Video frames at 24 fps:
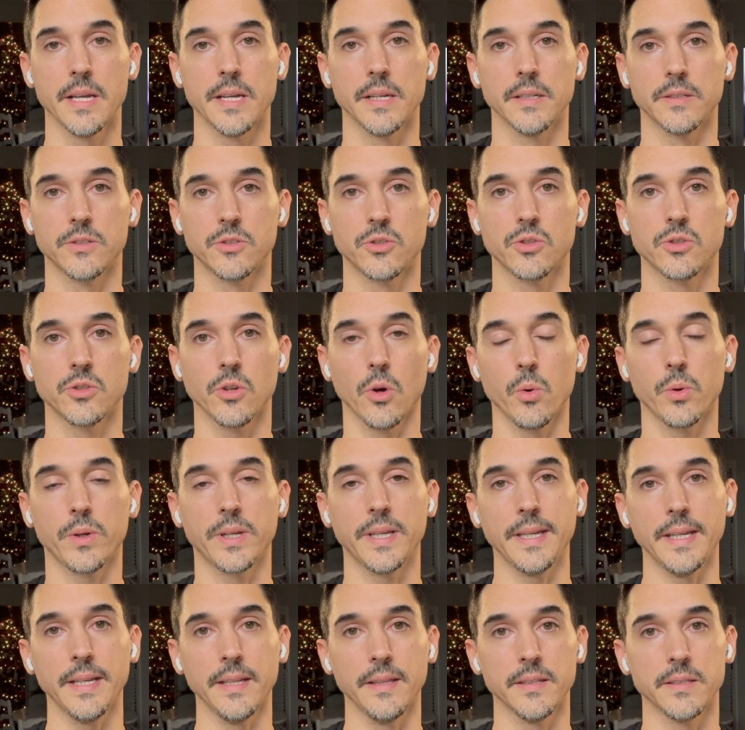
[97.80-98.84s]
It's so
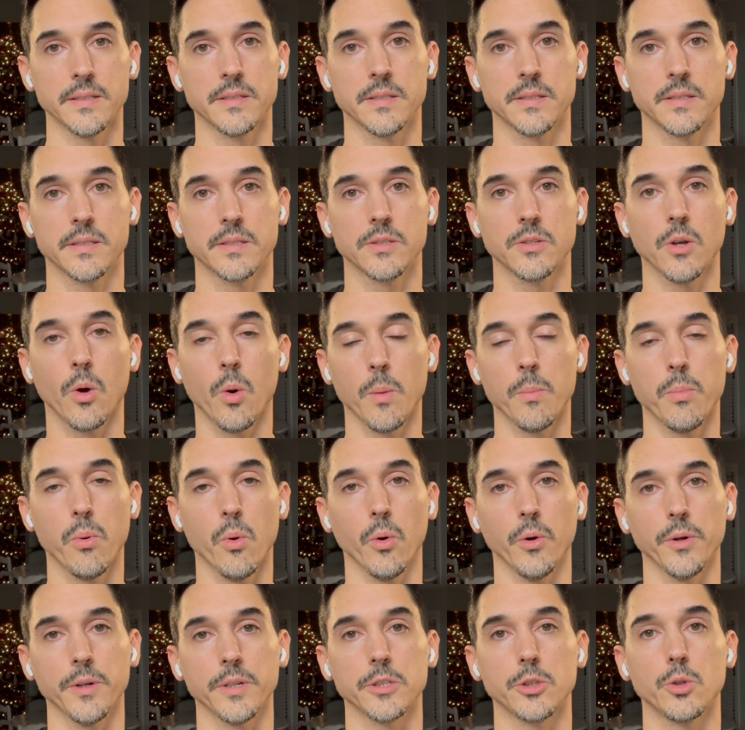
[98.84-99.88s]
key. This is so
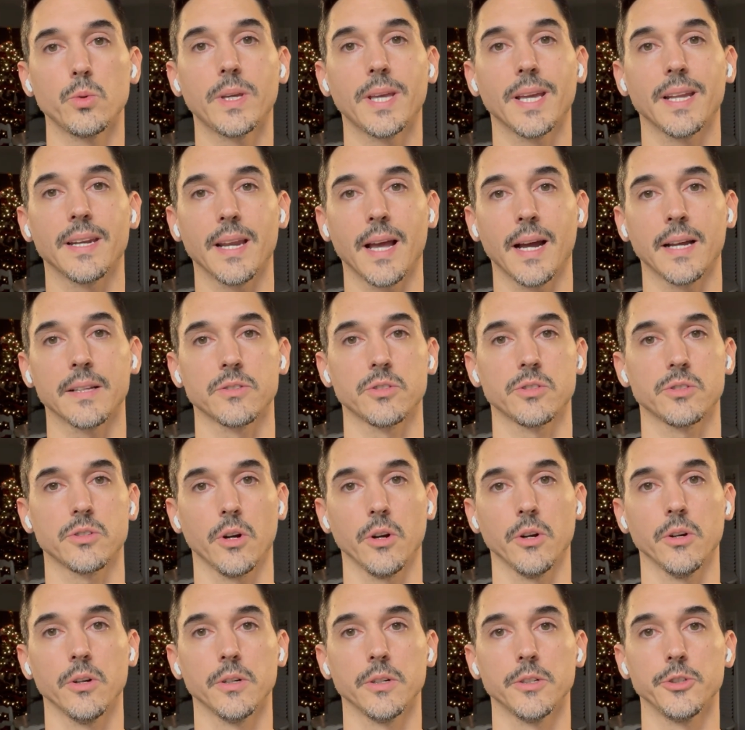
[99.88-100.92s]
important. You cannot
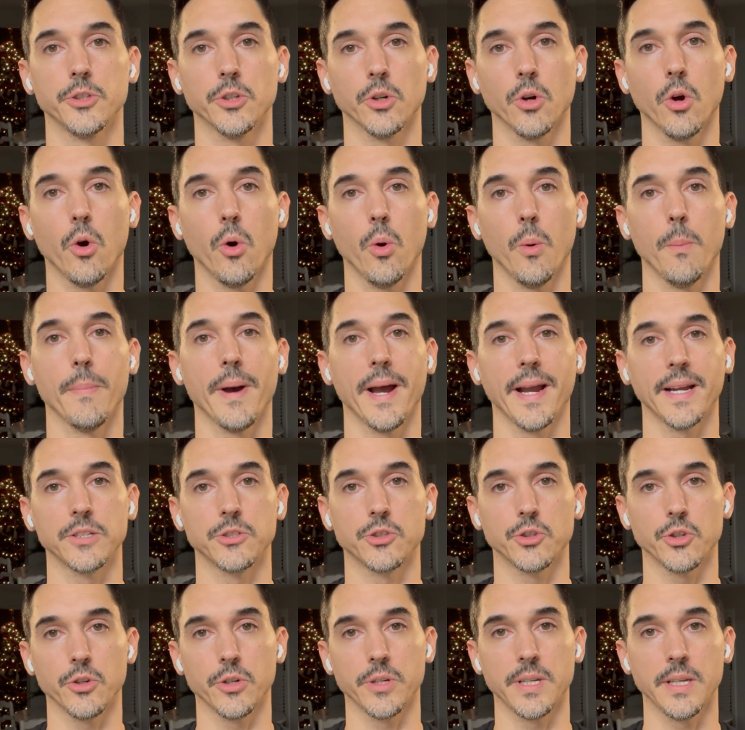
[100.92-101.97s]
start your home buying
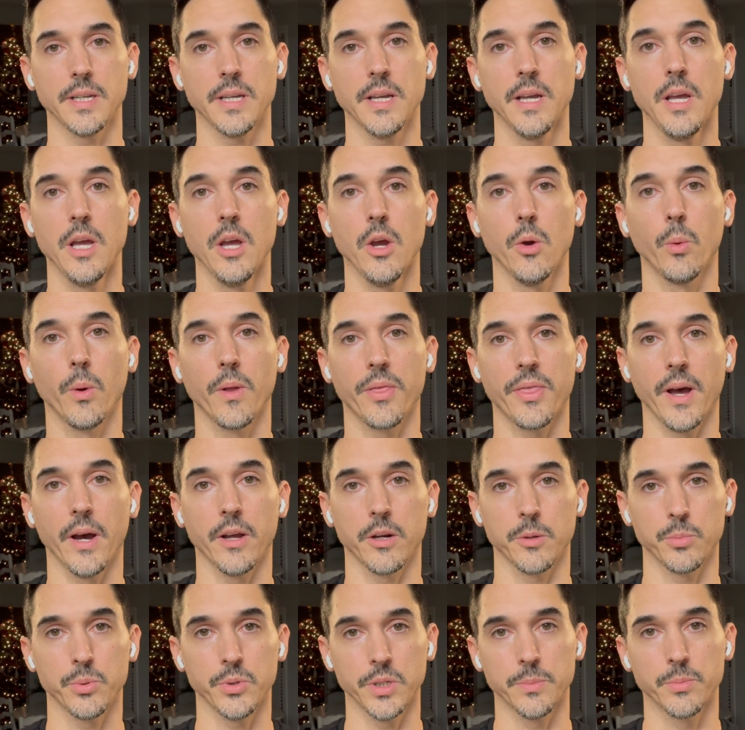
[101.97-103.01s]
journey without
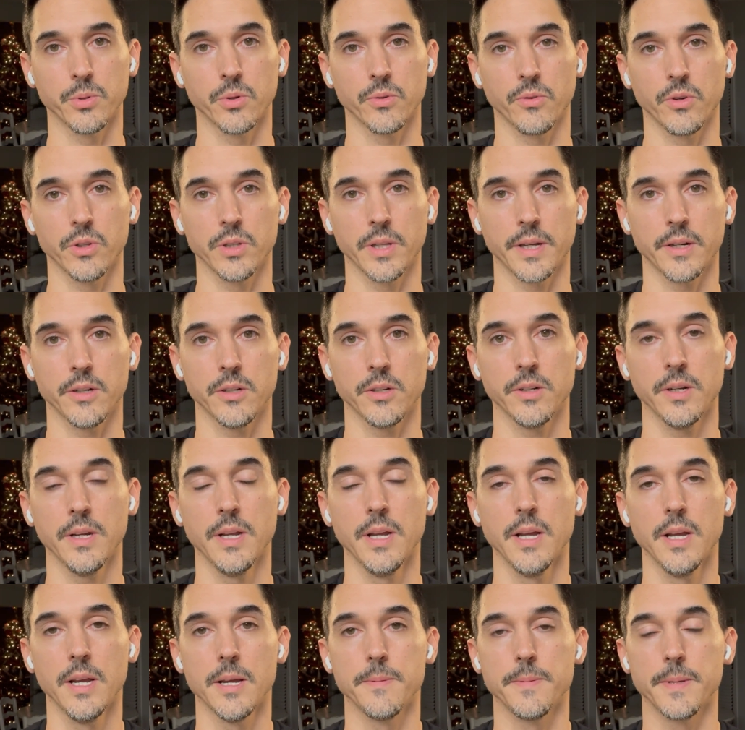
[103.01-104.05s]
a pre-approval letter
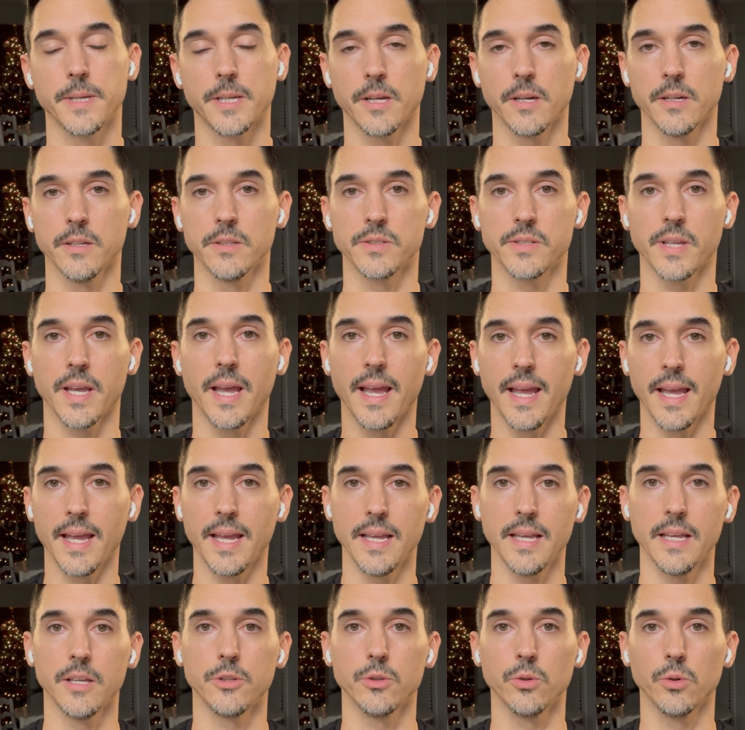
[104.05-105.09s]
because A,
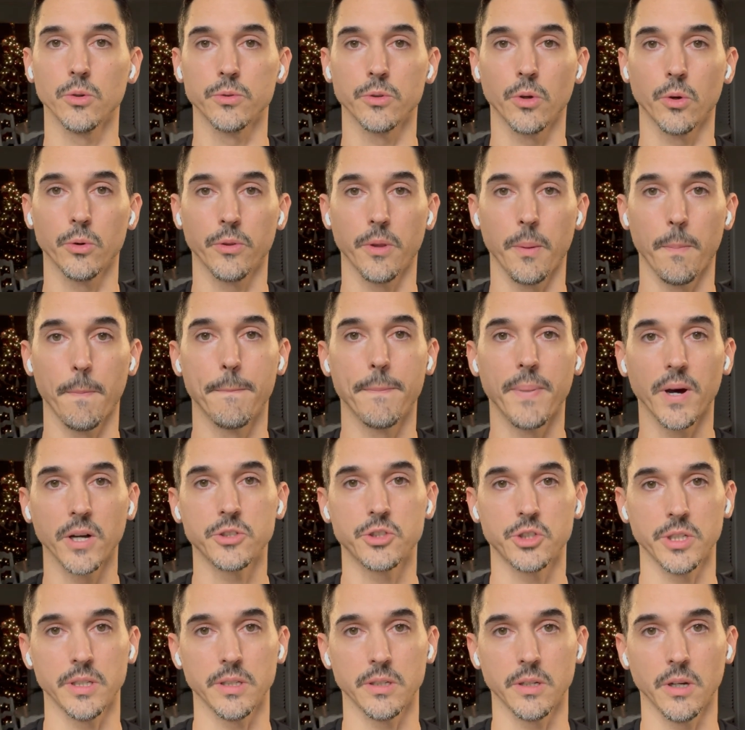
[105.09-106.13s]
you'll know the
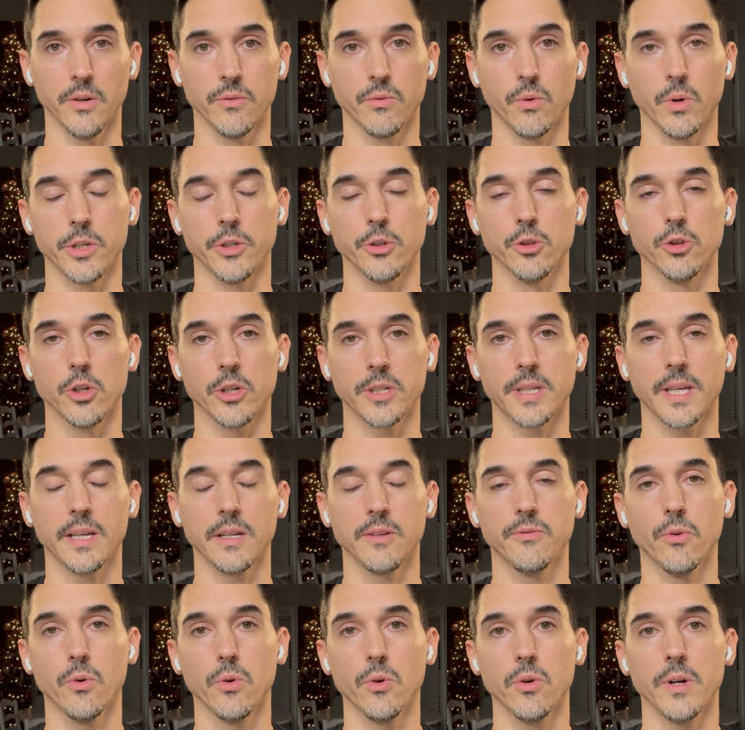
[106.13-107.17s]
budget of what you're looking
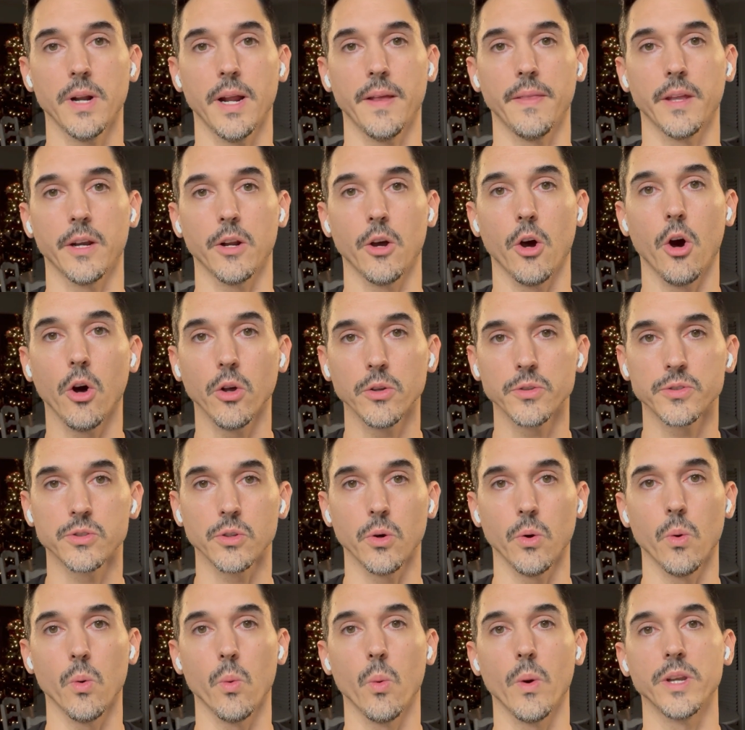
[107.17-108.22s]
for, and then
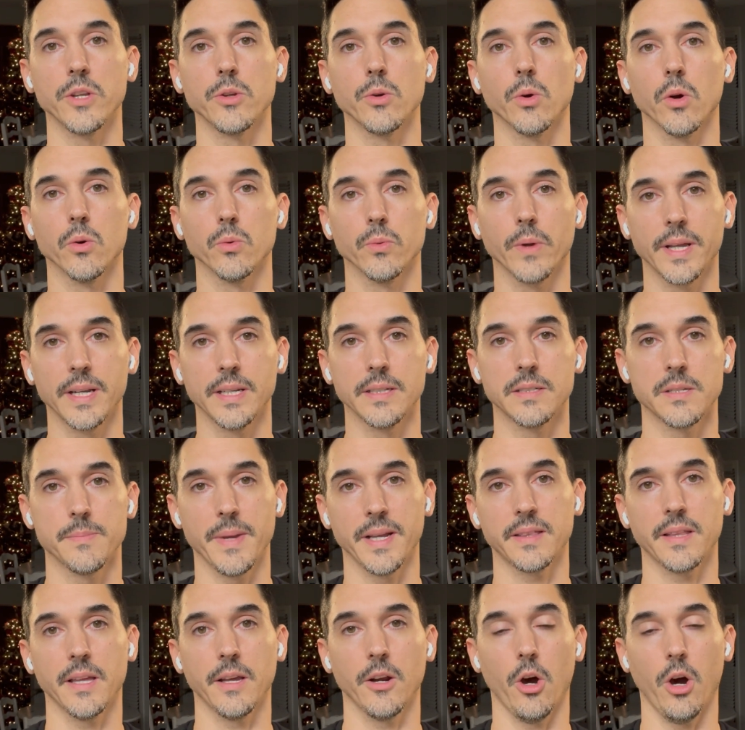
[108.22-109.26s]
also when you are ready to
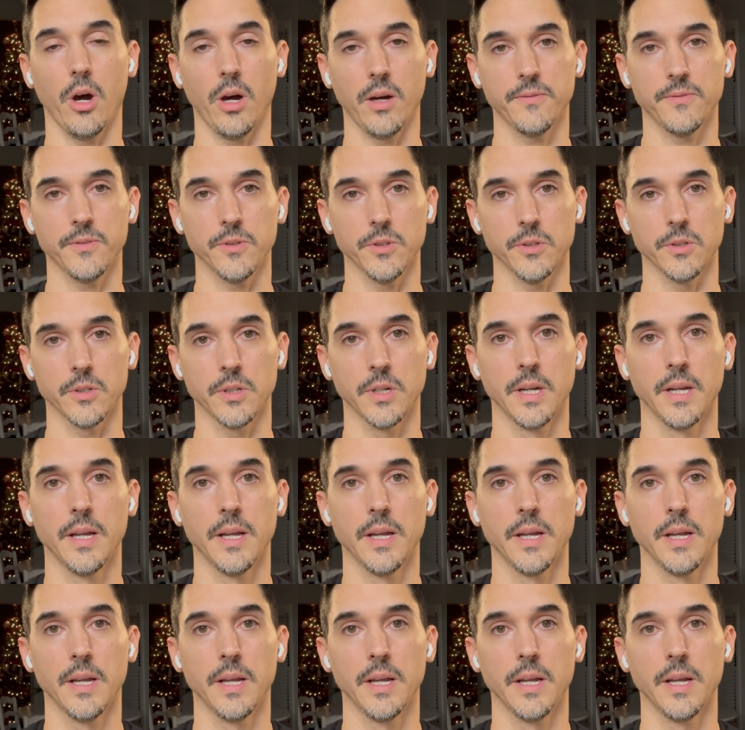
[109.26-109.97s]
make that offer,